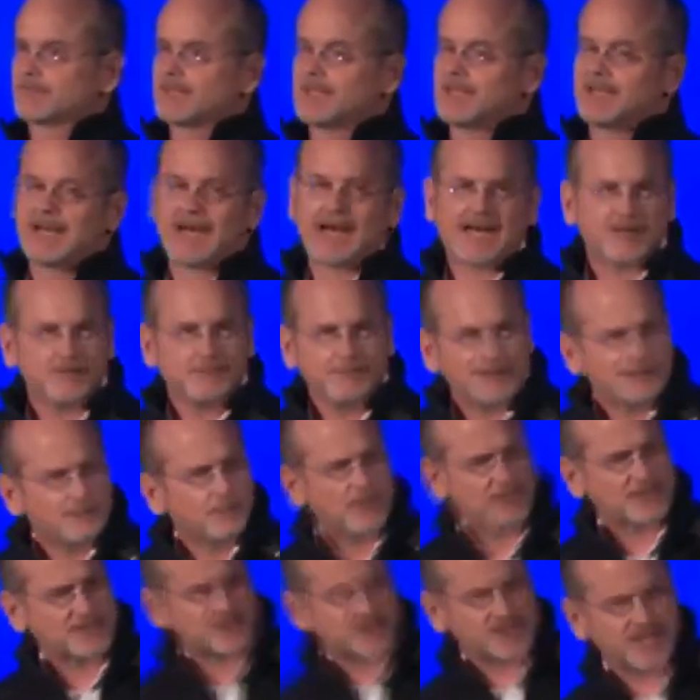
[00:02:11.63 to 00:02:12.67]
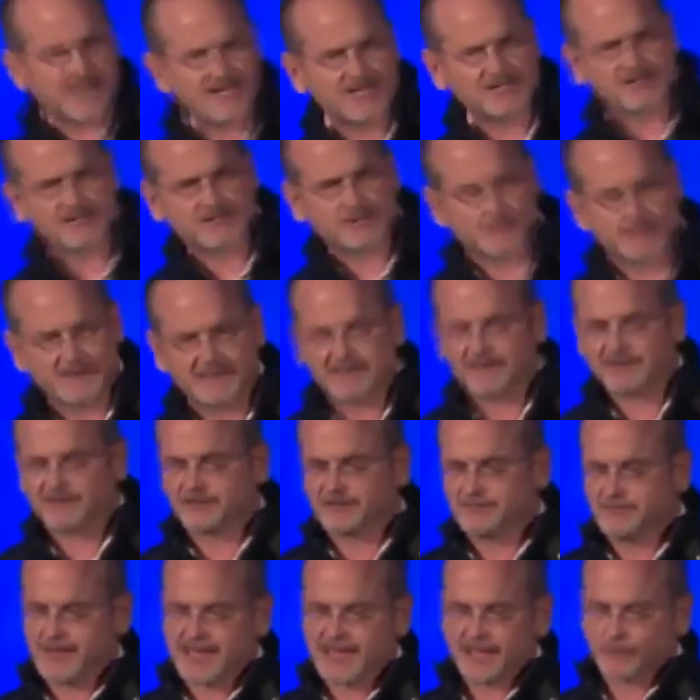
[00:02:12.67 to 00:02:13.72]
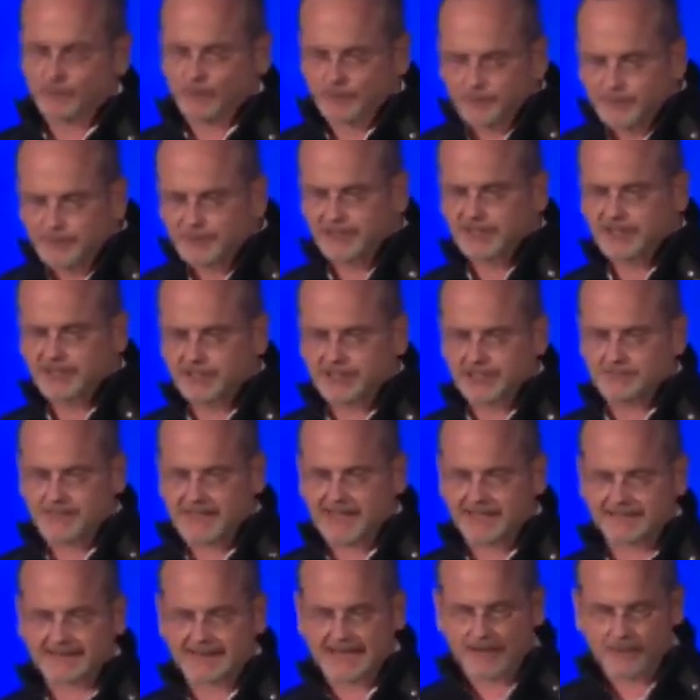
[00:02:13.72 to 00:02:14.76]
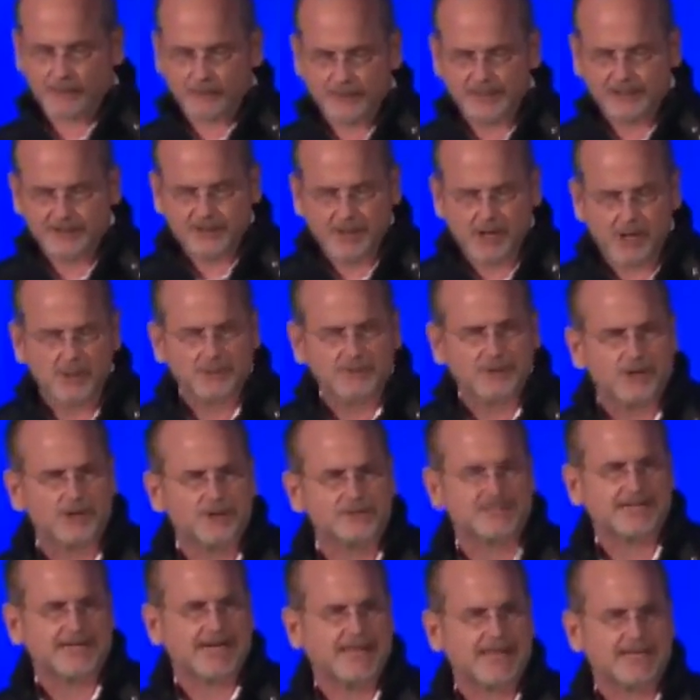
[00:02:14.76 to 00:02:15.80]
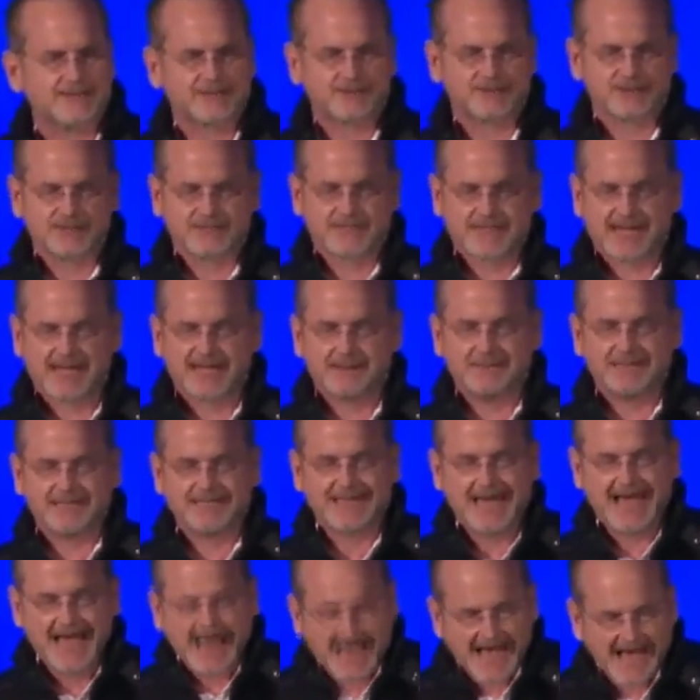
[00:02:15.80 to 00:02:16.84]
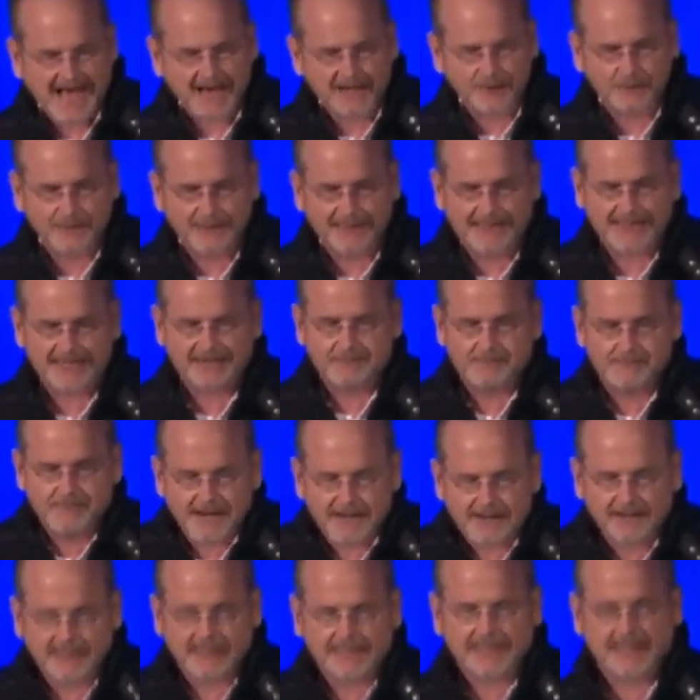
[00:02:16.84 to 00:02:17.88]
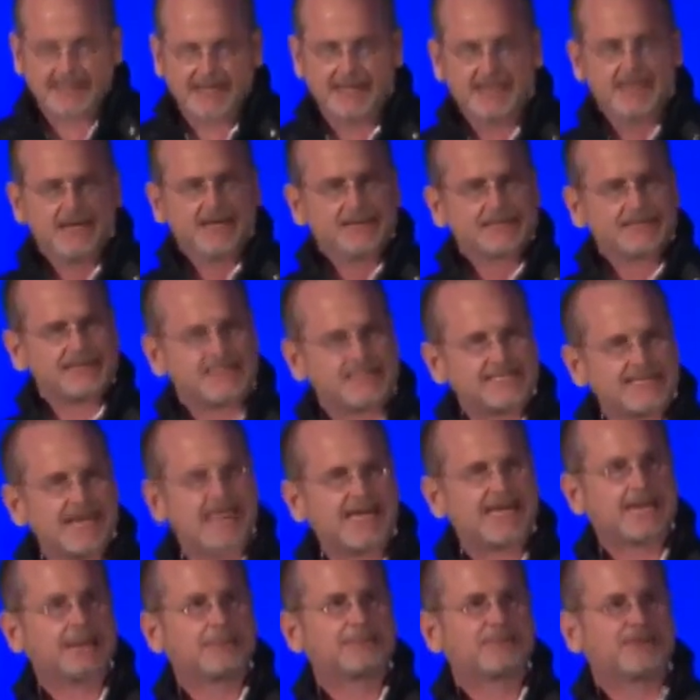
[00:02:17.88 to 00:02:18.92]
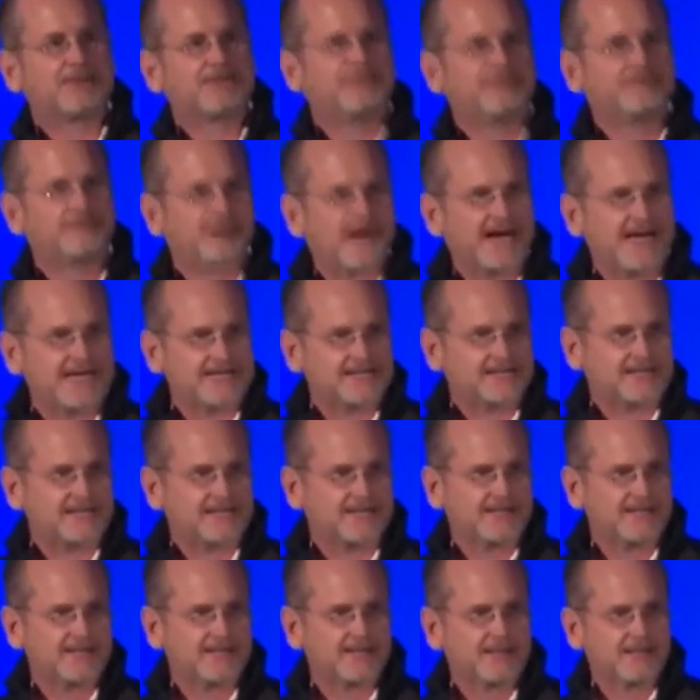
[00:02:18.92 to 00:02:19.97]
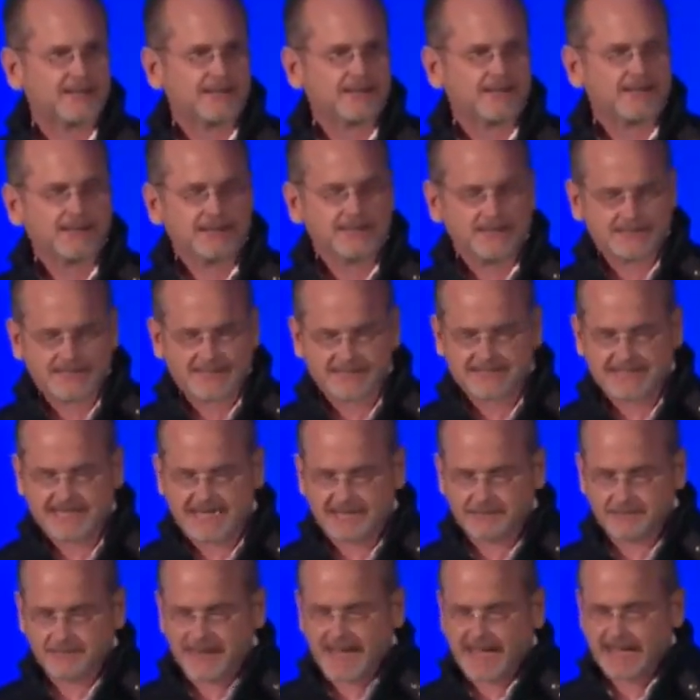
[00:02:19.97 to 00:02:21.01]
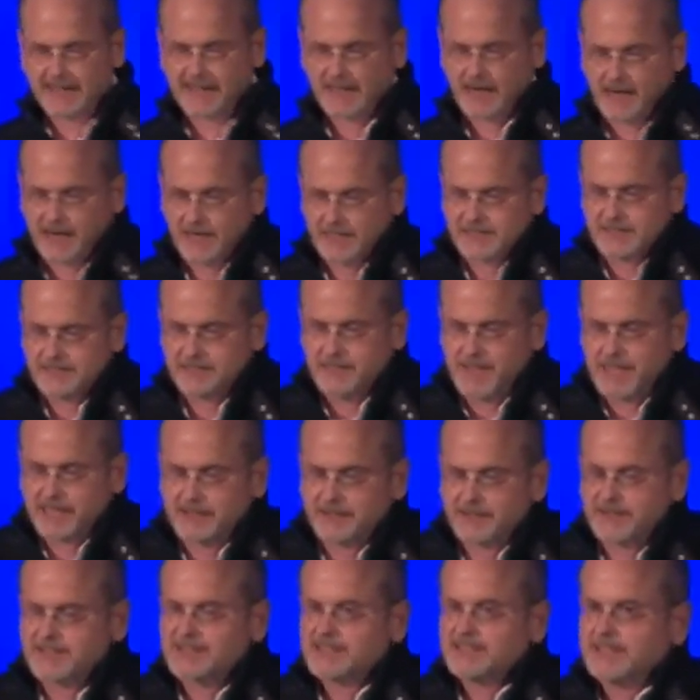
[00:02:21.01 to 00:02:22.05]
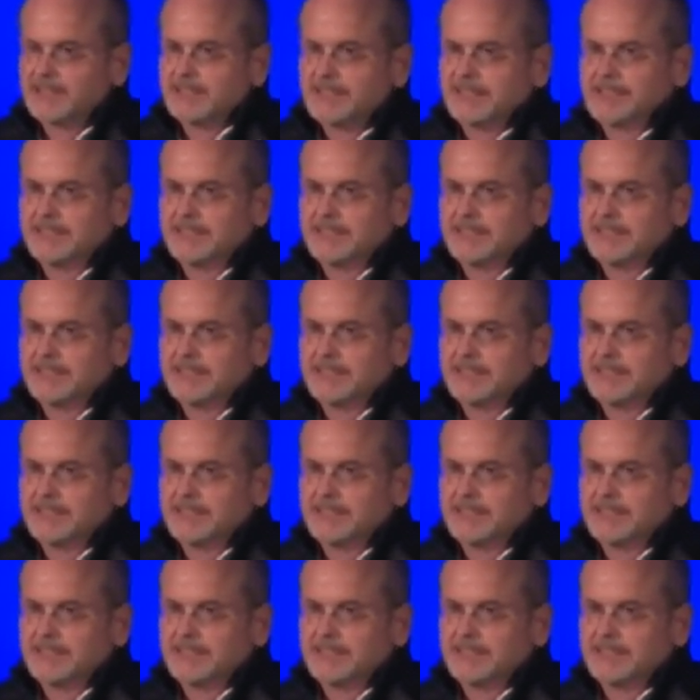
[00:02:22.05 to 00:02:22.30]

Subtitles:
I don't mean what changes we need to make. We're pretty good about that. We know those answers. I mean, how do we get America to take up the fight to take back our democracy?